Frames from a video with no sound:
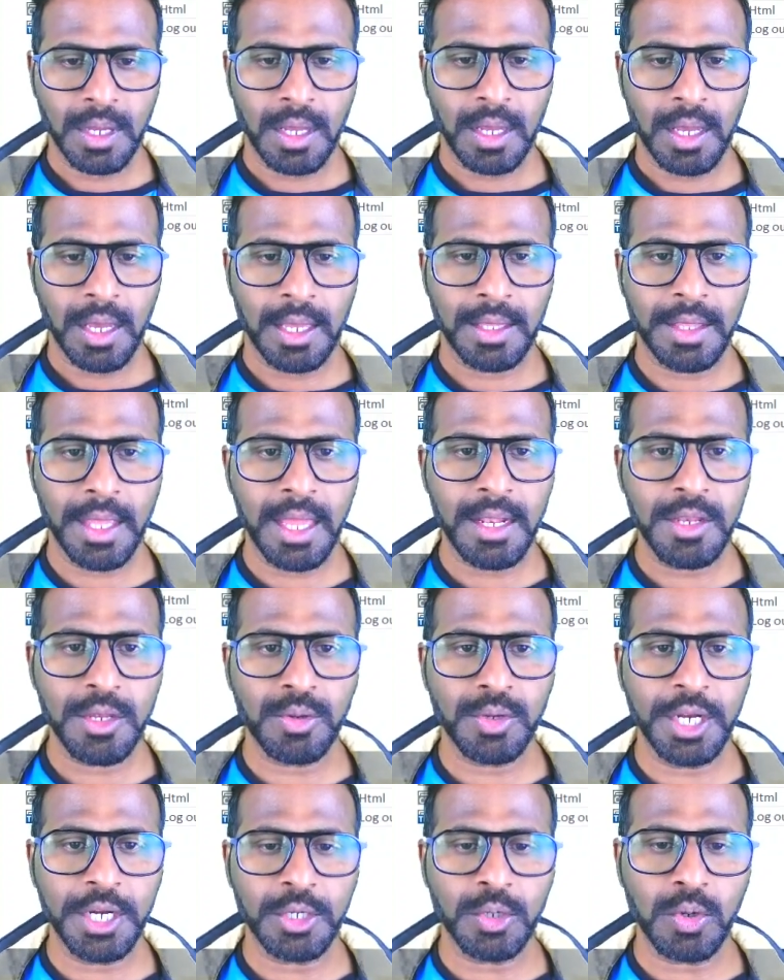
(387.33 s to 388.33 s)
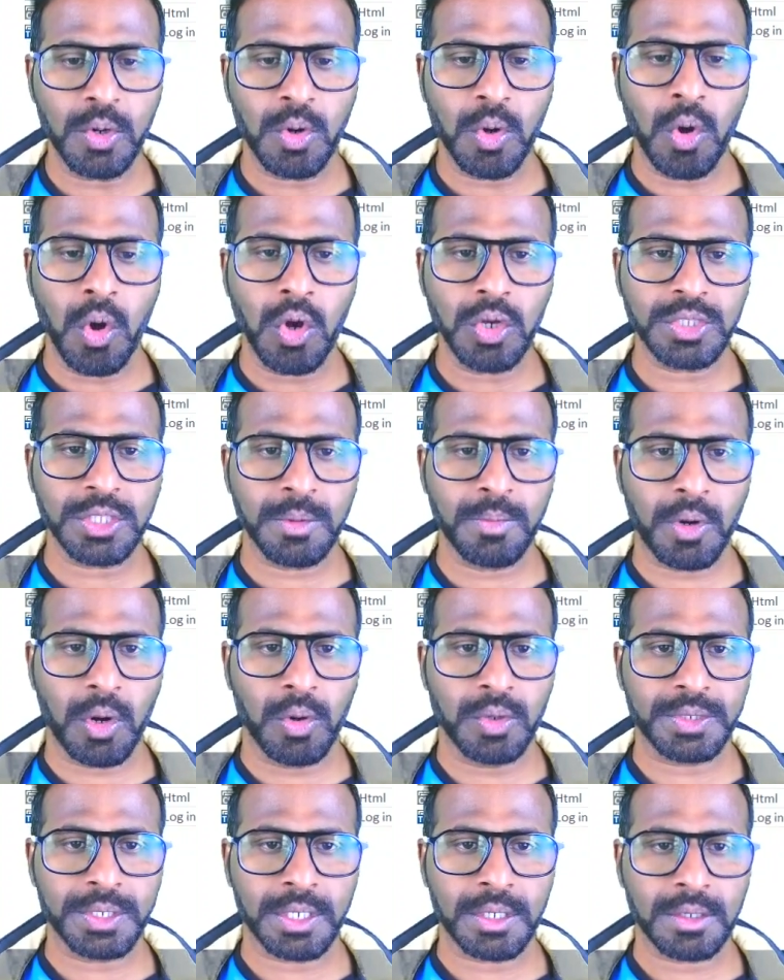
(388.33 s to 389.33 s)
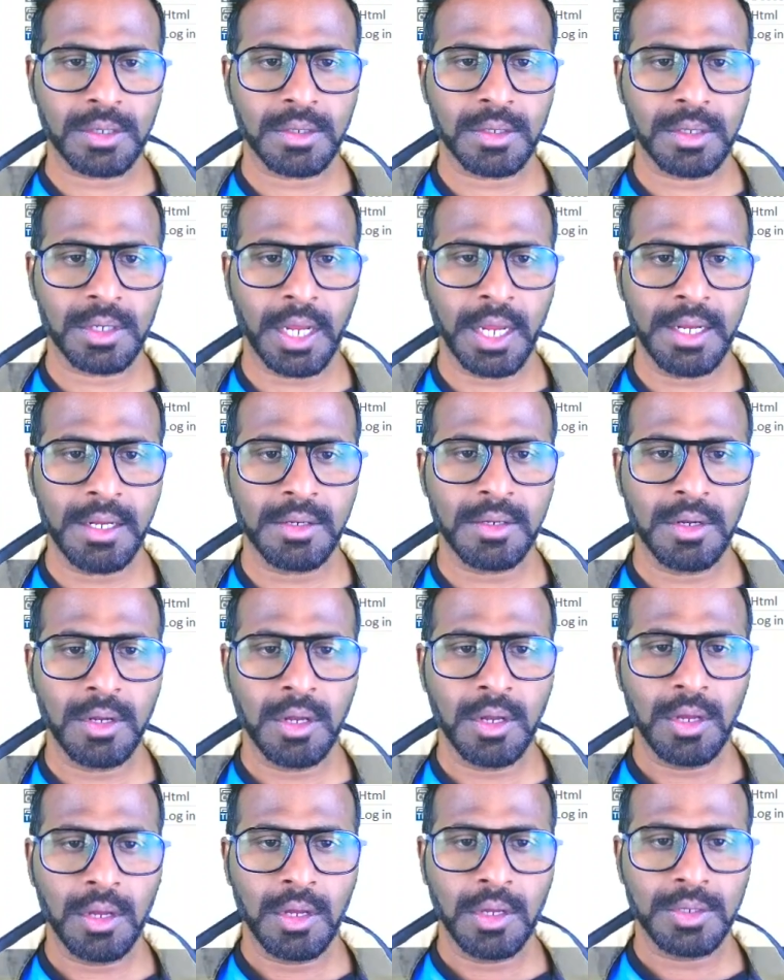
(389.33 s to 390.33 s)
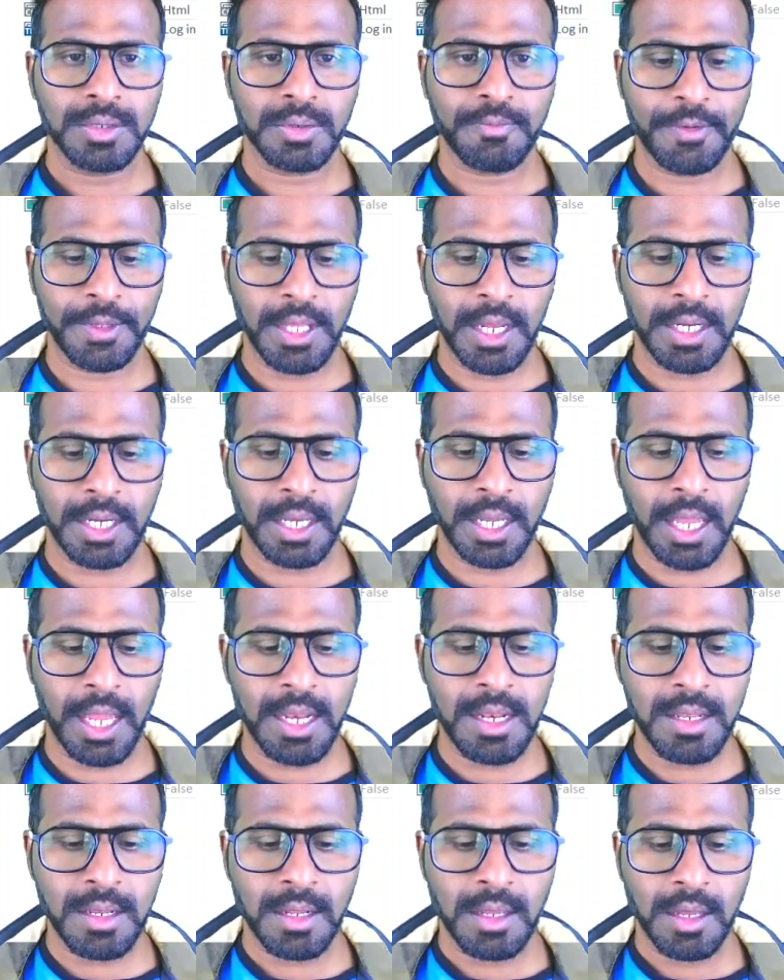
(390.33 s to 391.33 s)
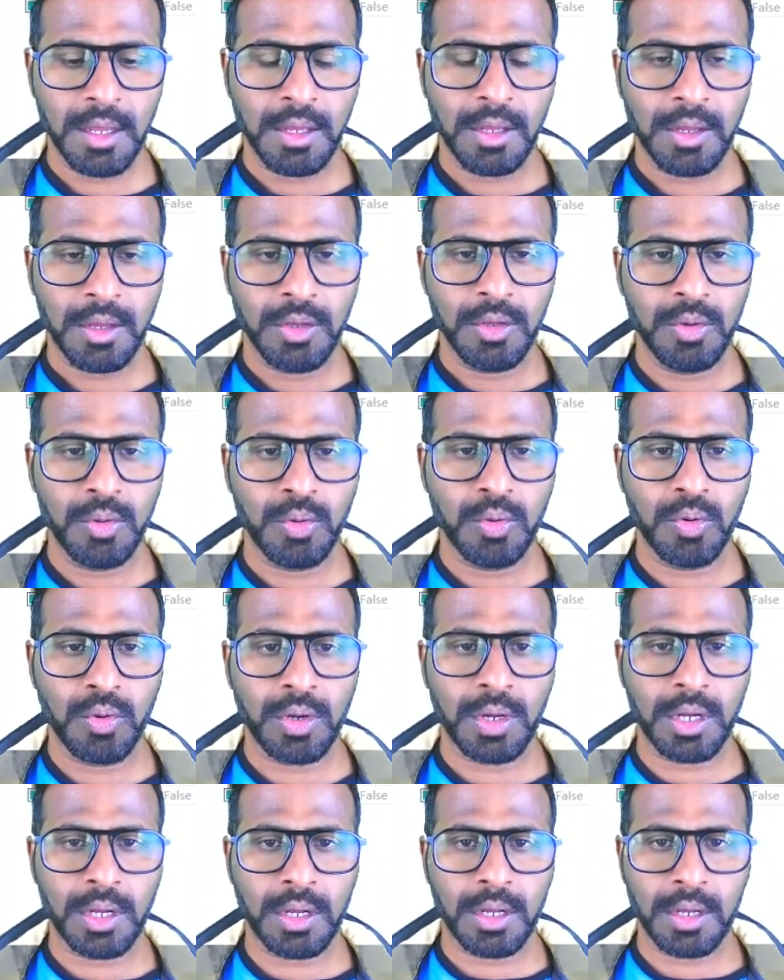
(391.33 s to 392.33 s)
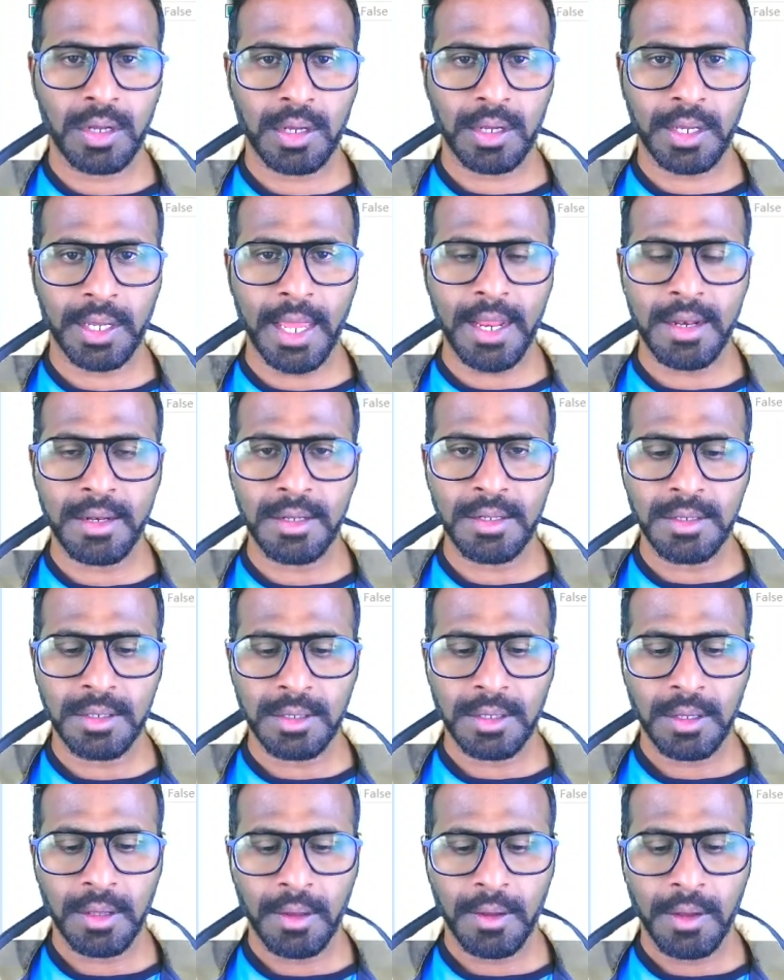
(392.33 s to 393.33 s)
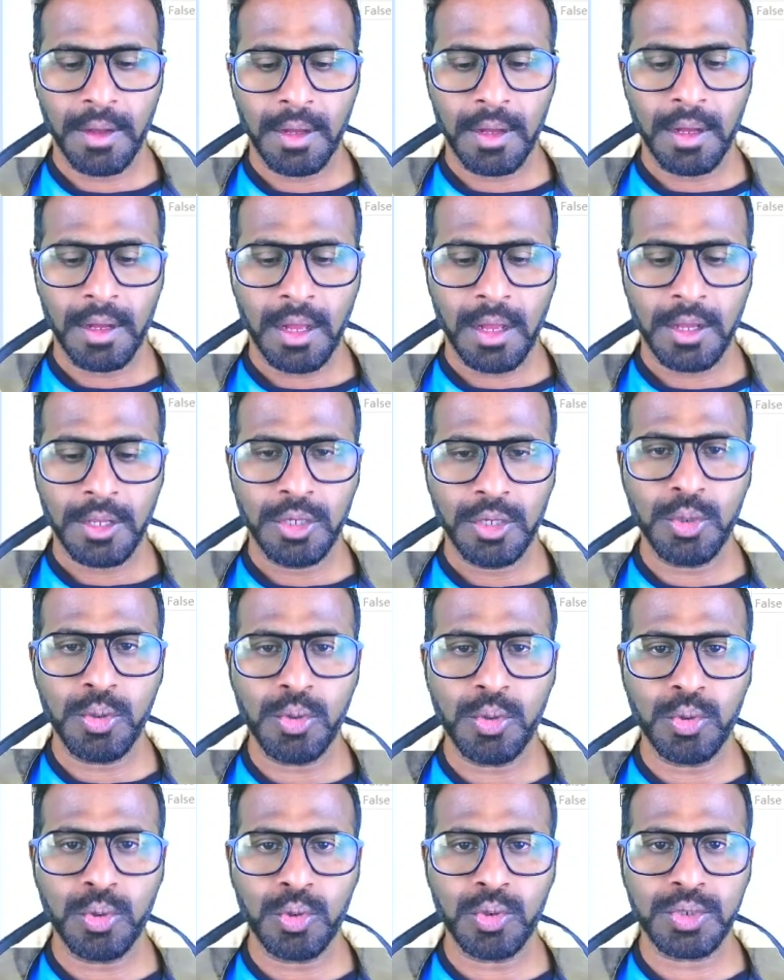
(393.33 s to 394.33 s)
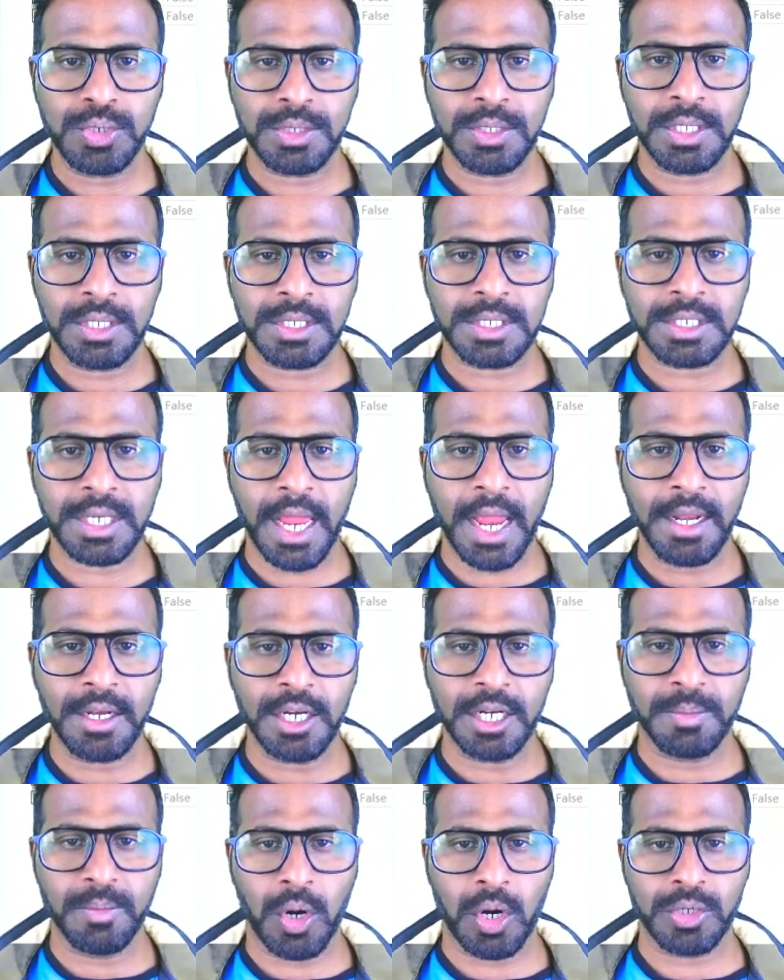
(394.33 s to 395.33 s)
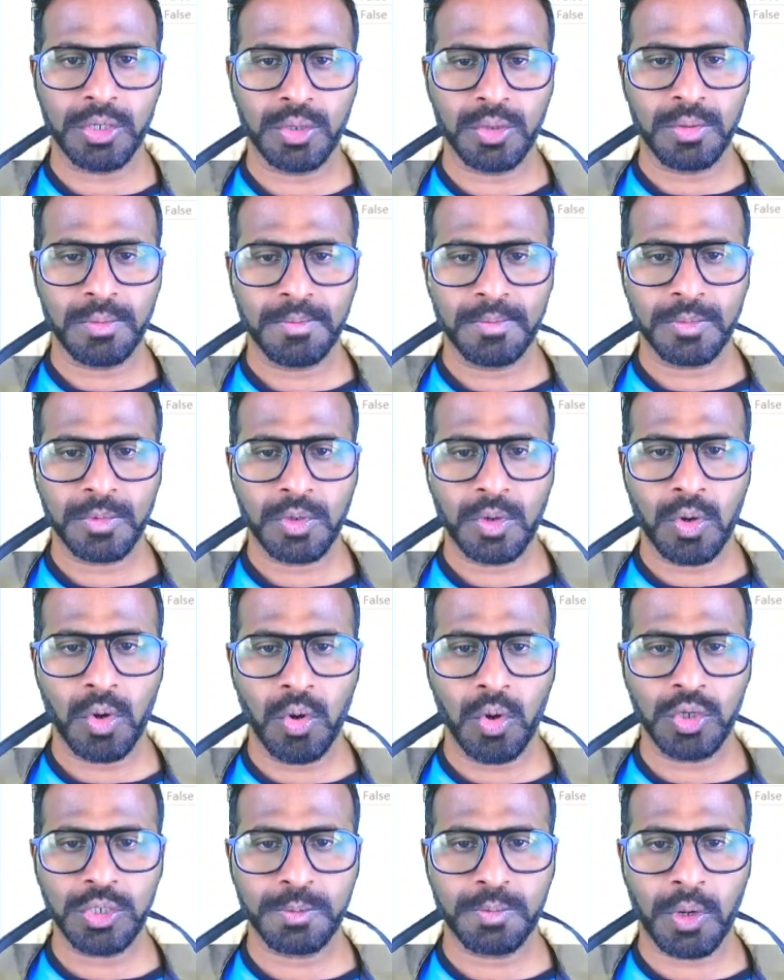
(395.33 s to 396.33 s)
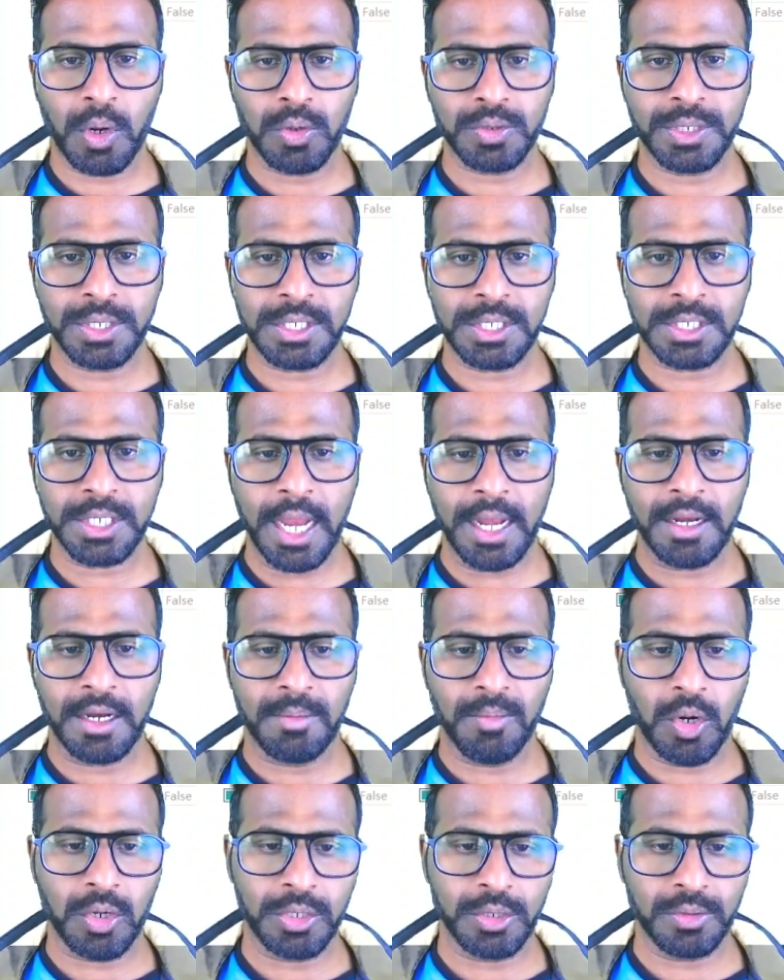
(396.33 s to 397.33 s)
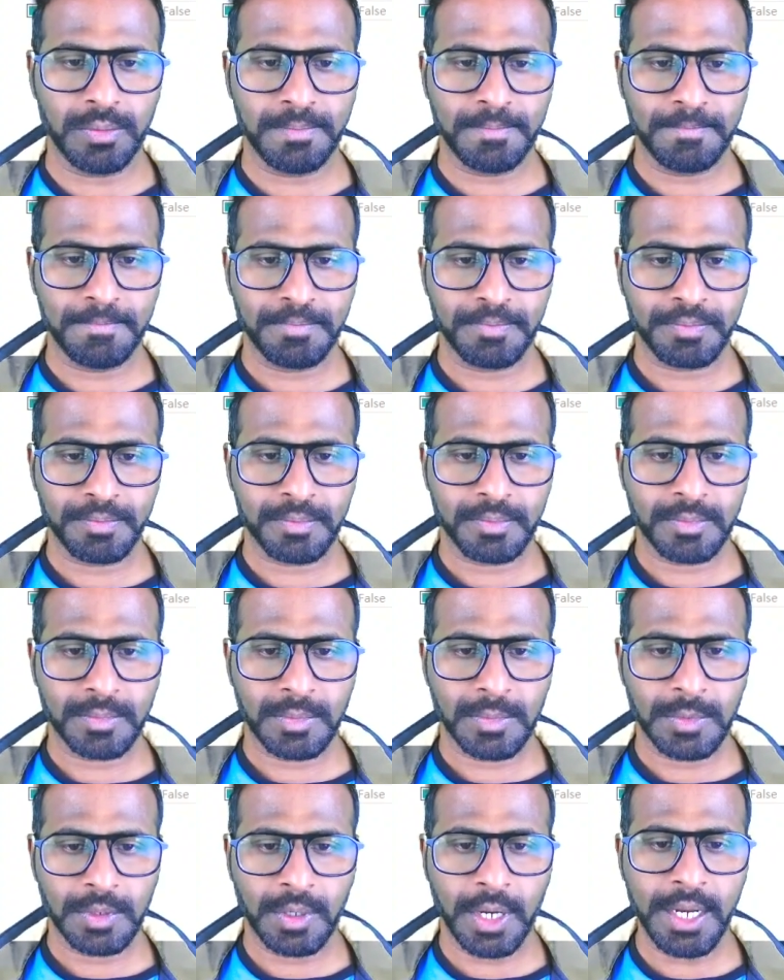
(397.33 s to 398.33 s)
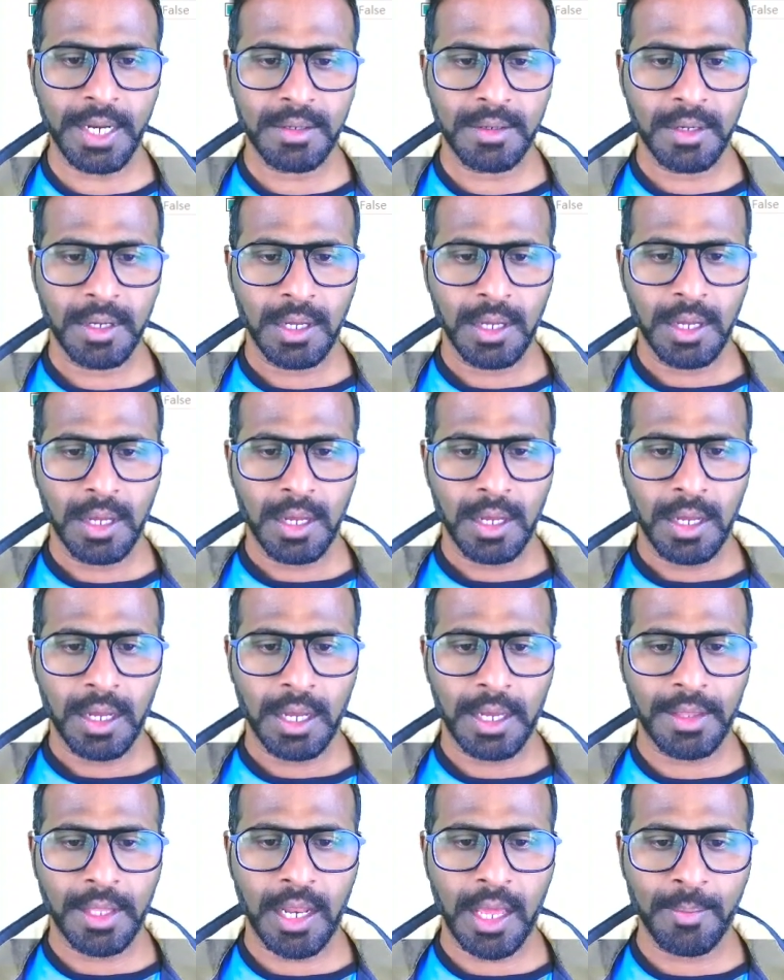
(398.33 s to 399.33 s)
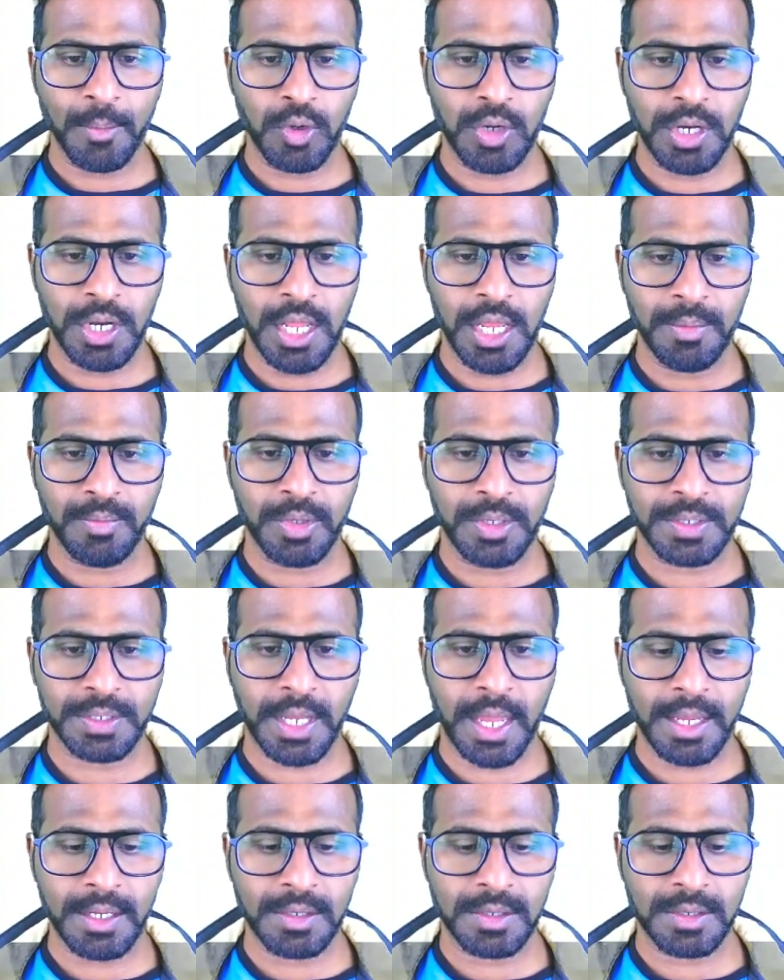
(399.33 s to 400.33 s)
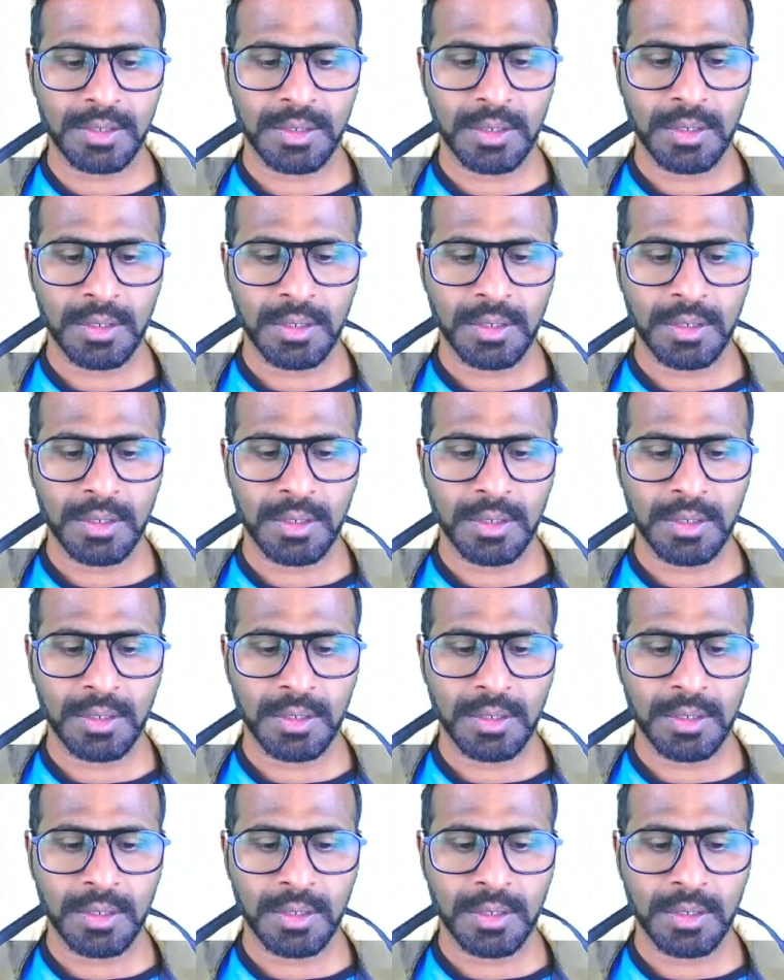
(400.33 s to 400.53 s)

and then you need to close the browser, right? So for that again you can use the standard module, close browser standard module, right? And then I'm going to name this as